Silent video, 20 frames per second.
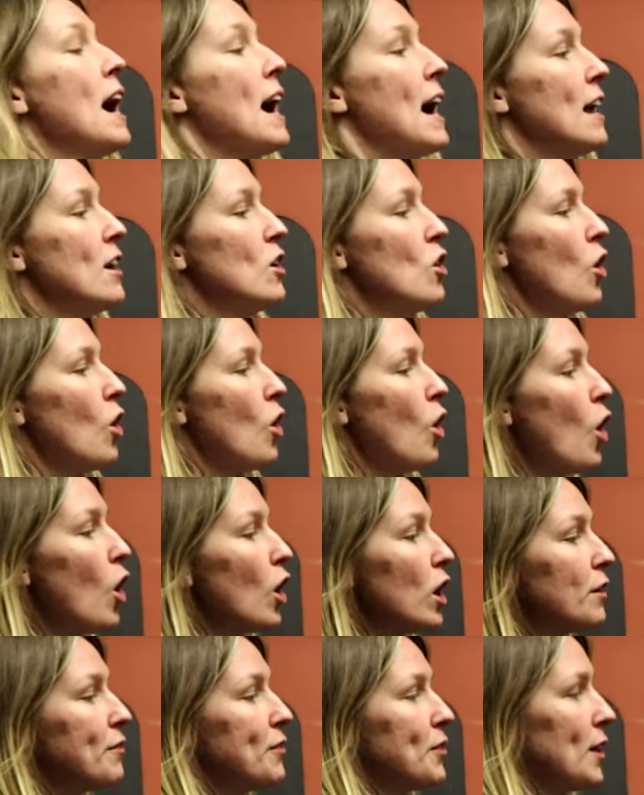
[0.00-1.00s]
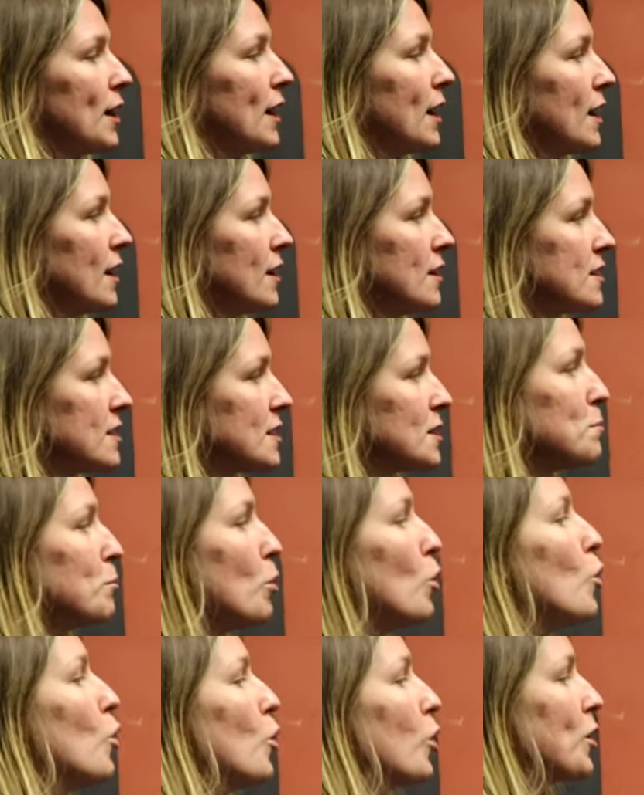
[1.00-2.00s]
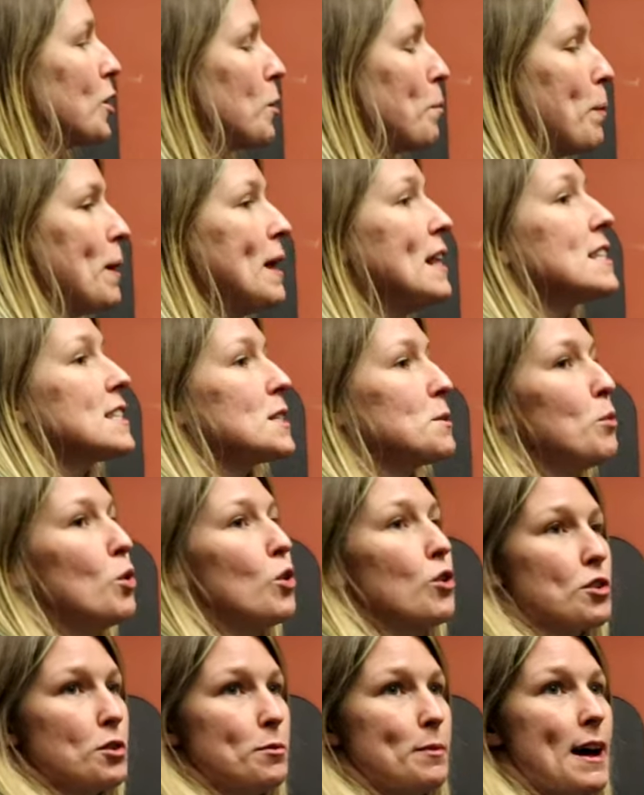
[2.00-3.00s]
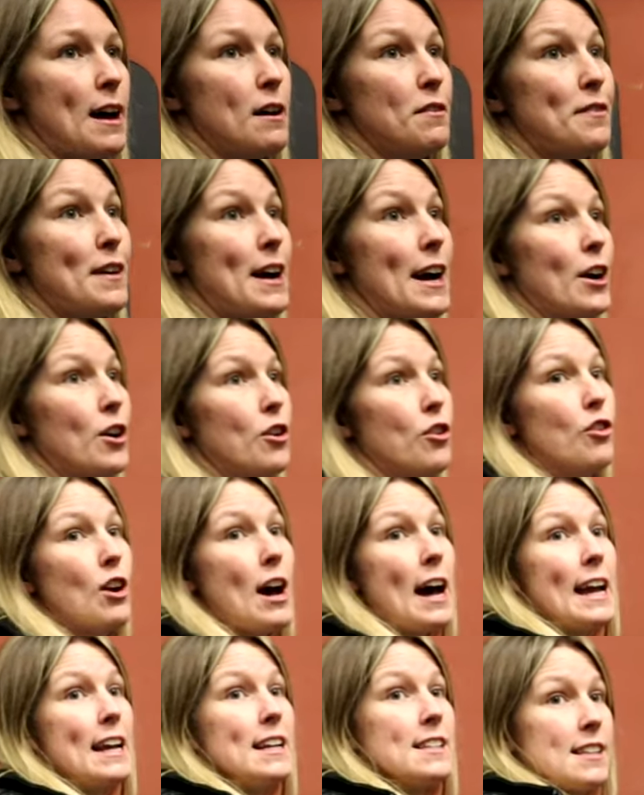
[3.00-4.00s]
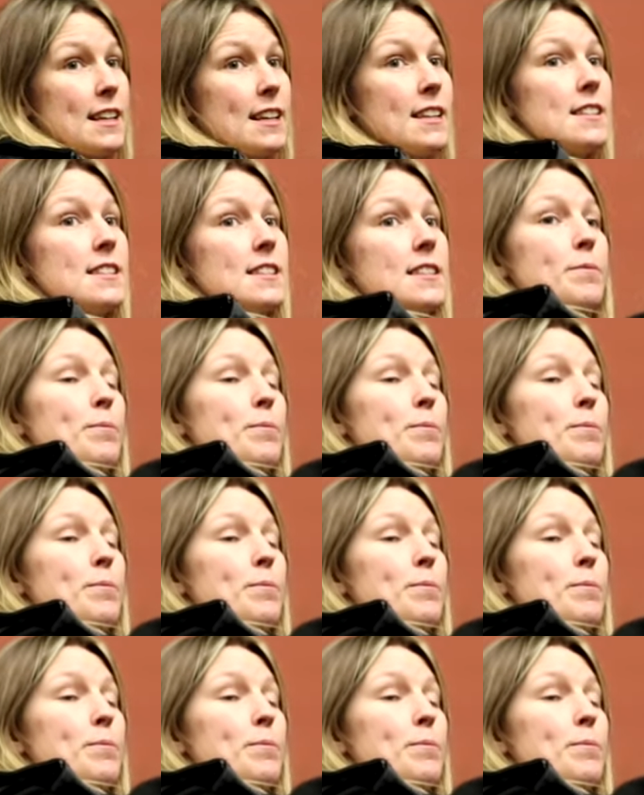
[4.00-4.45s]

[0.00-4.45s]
and all of the smoke, the peat smoke from that fire, rises